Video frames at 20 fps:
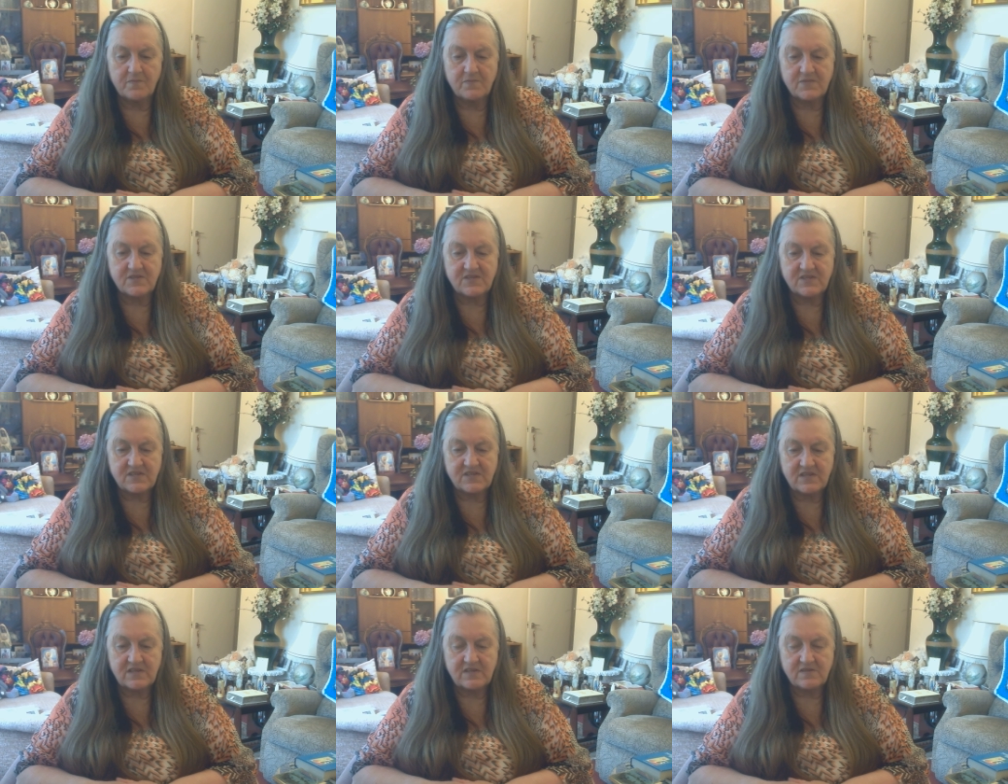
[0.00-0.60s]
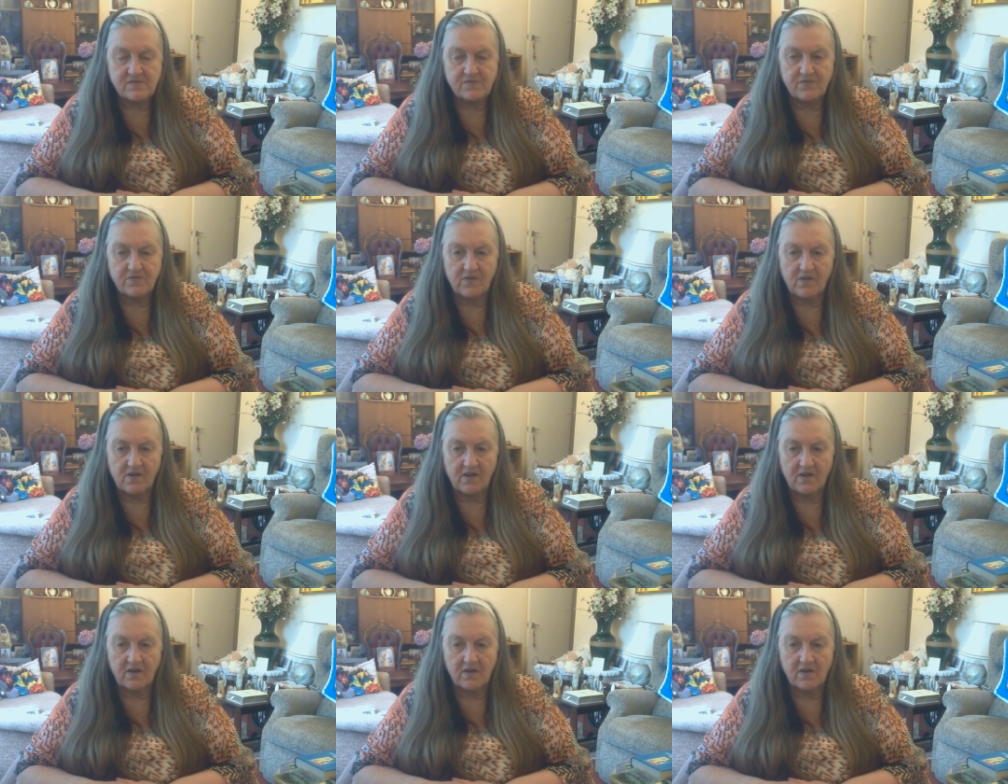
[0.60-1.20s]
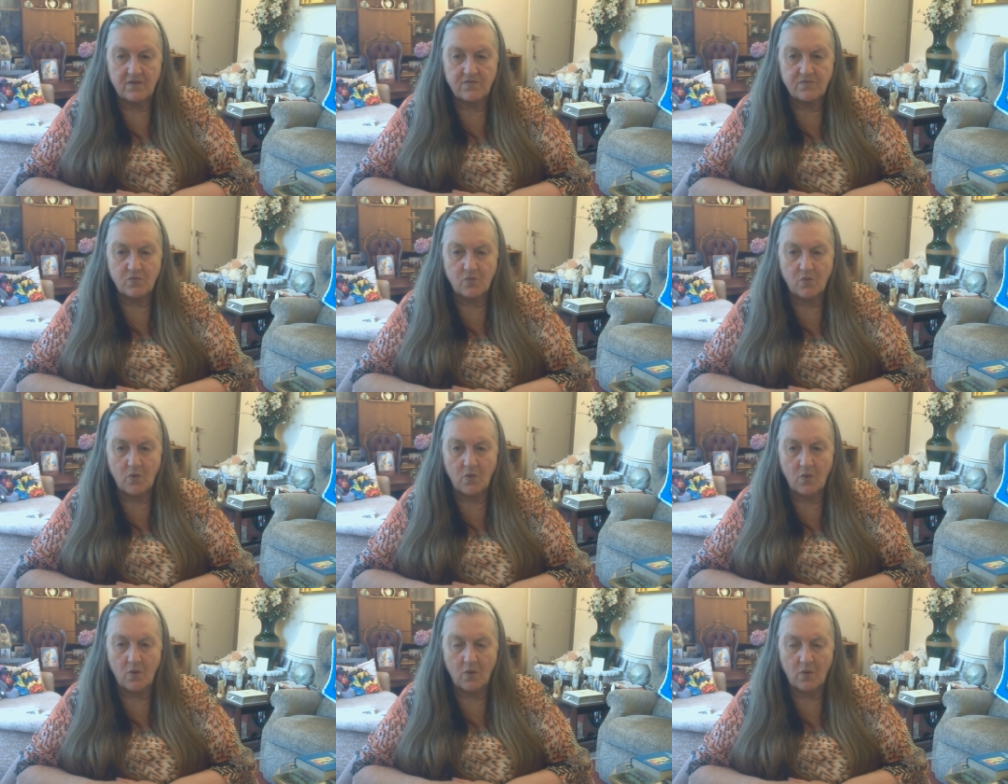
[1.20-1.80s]
ceasefire of
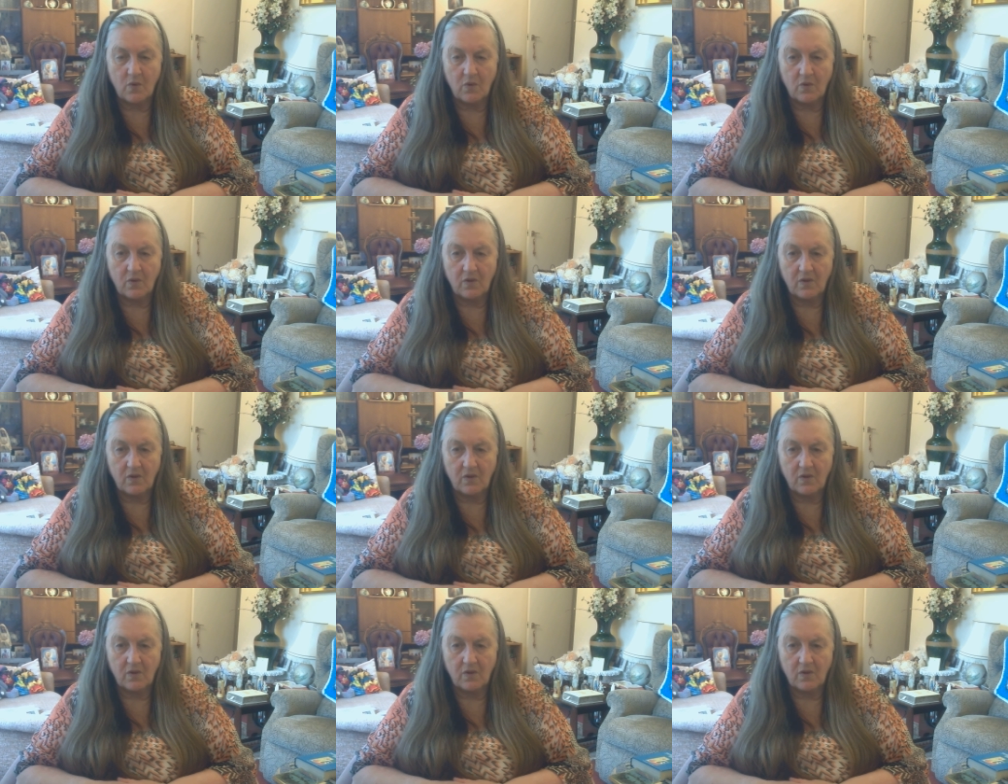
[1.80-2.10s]
war